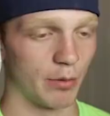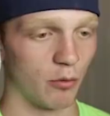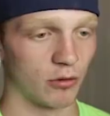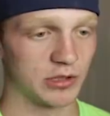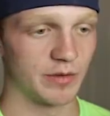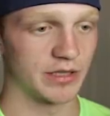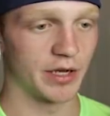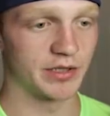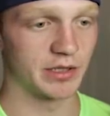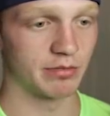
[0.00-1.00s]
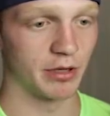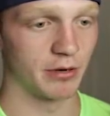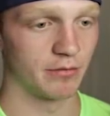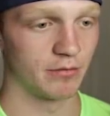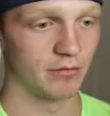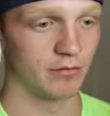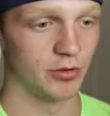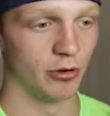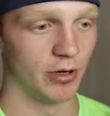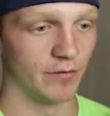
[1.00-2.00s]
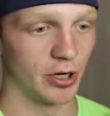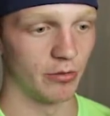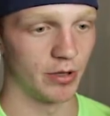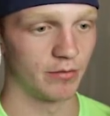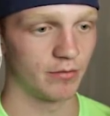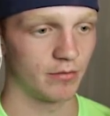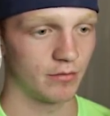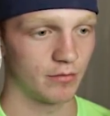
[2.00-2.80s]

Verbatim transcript: I'm the world's best hide and seek player. You don't even know me.